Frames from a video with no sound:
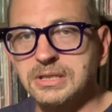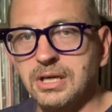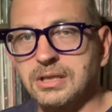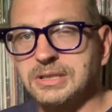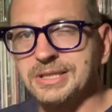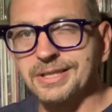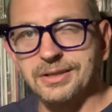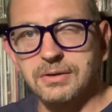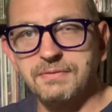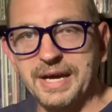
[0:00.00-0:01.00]
Dolly's is a
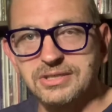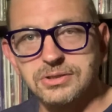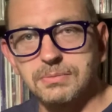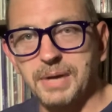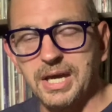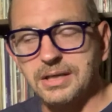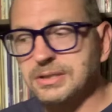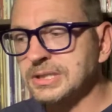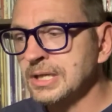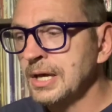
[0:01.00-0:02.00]
little faster
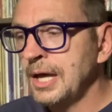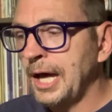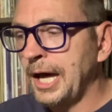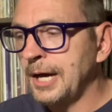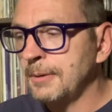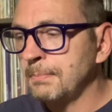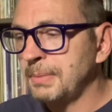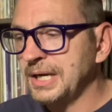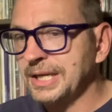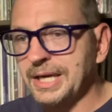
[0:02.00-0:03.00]
paced,
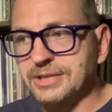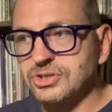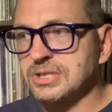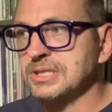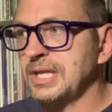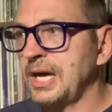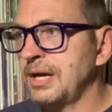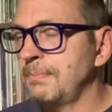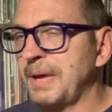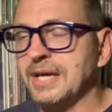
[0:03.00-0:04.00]
but again, just
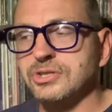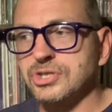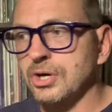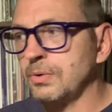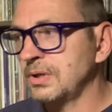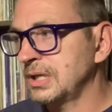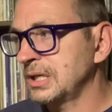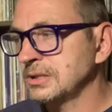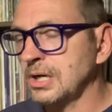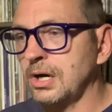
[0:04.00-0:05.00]
that banjo and the
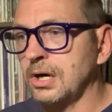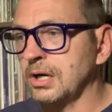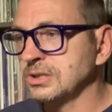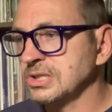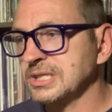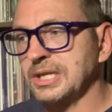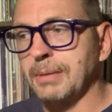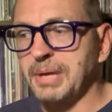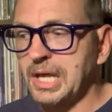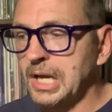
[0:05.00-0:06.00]
guitar, and just it
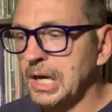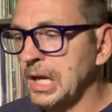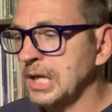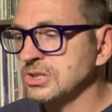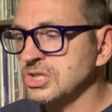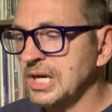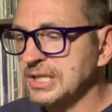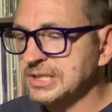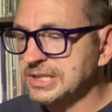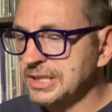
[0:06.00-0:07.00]
being it
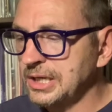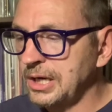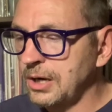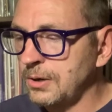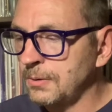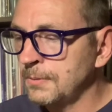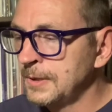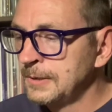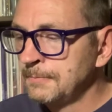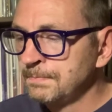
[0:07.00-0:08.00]
just, you know,
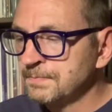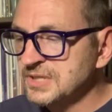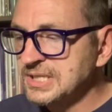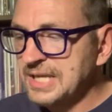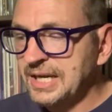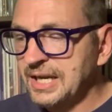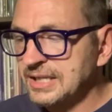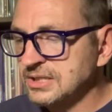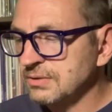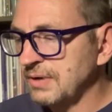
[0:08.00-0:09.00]
steady as
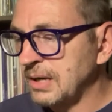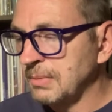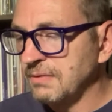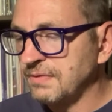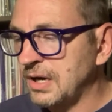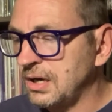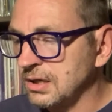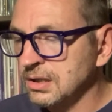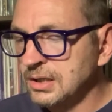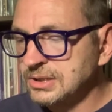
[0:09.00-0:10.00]
the rain may fall,
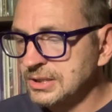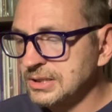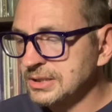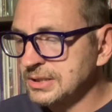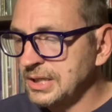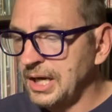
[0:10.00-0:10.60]
just